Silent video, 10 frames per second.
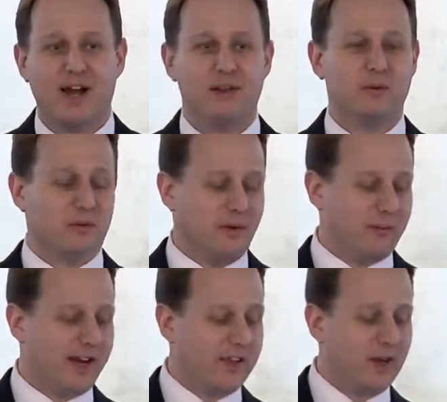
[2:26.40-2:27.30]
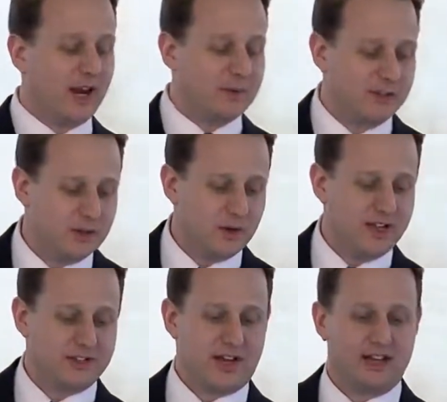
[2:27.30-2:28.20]
but what I thought I would
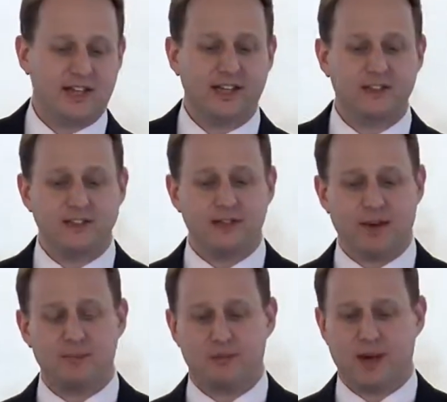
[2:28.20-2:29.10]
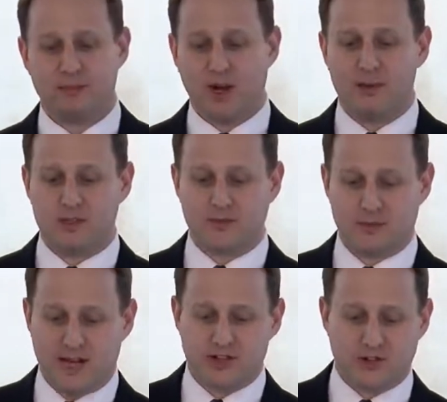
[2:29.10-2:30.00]
do is I'd like to live up to my promise
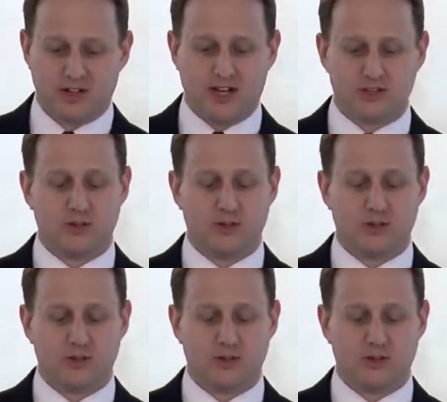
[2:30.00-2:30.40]
from yesterday.